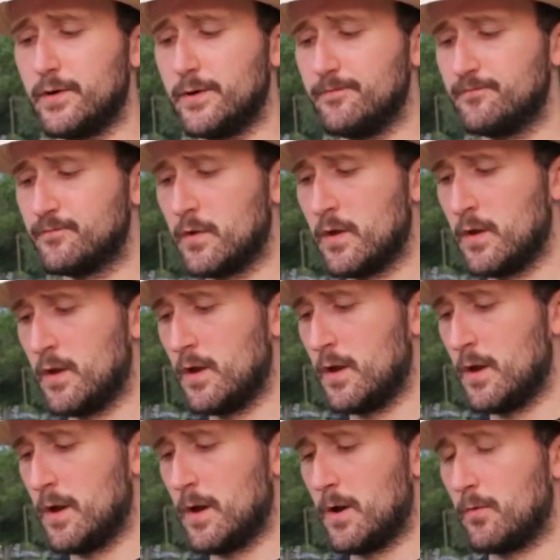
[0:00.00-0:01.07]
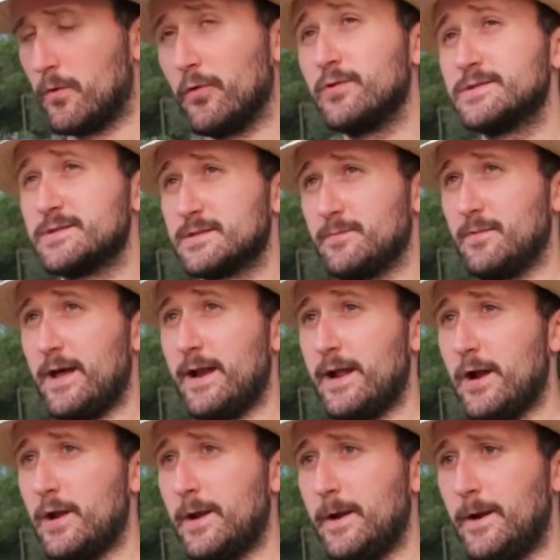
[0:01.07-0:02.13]
but we're losing some light
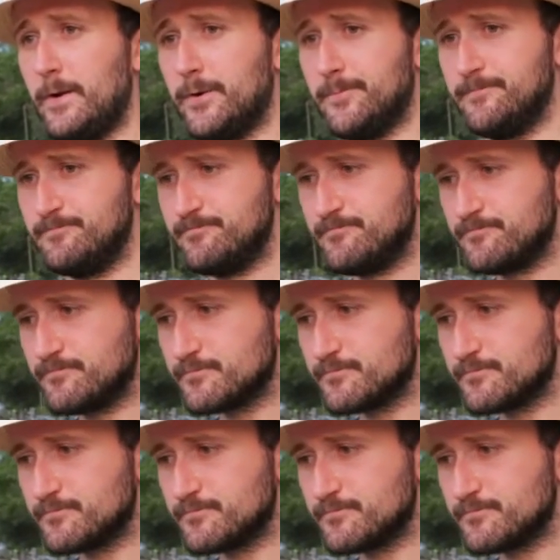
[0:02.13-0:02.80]
out here, and